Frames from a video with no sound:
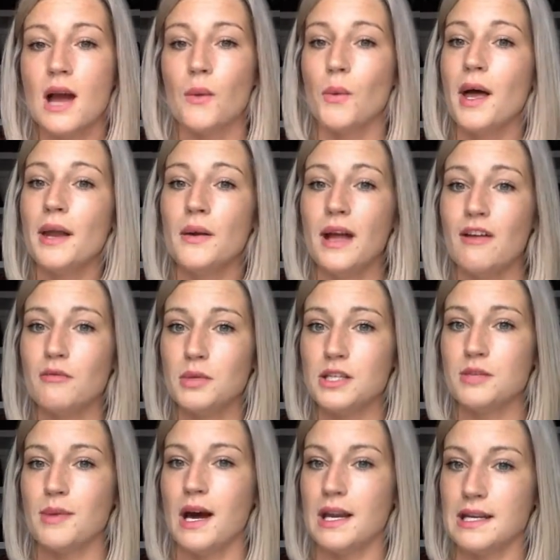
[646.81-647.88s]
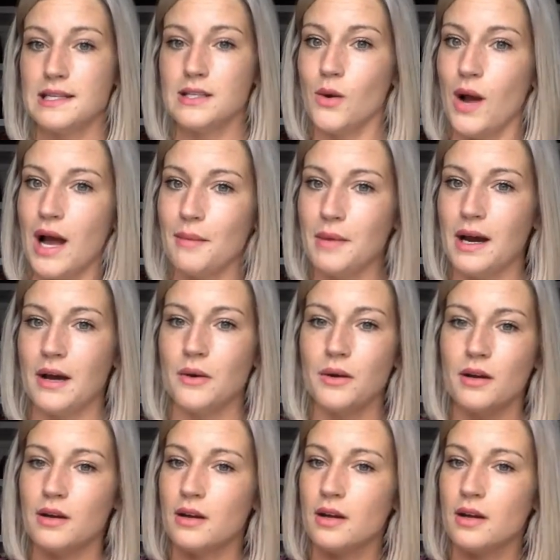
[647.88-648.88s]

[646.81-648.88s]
well, I don't have a Beachbody, so I'm out.